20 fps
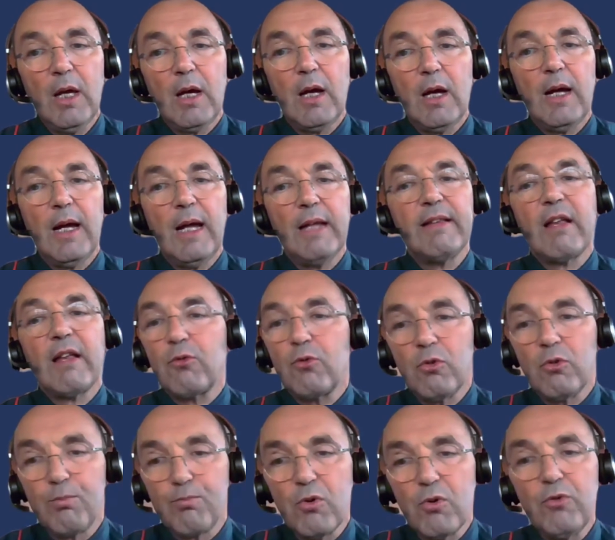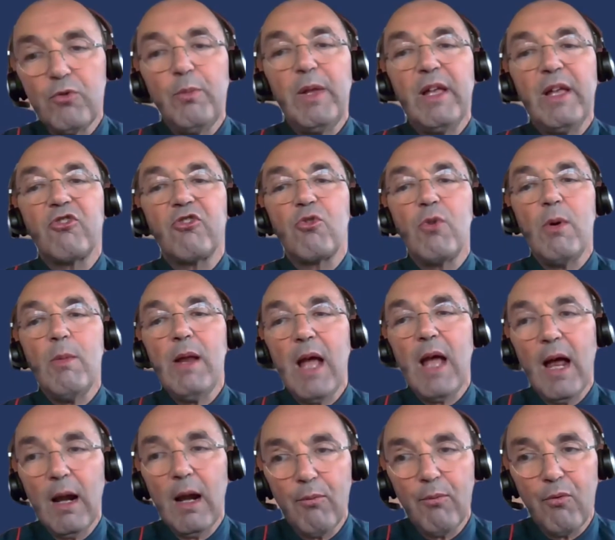uh, and that proved to be extremely
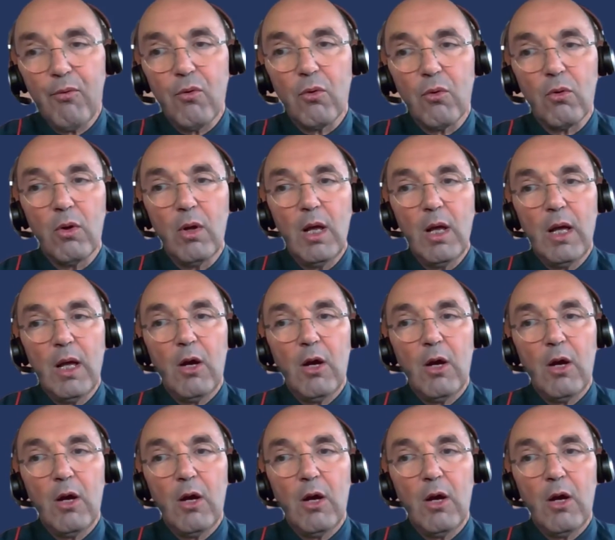helpful.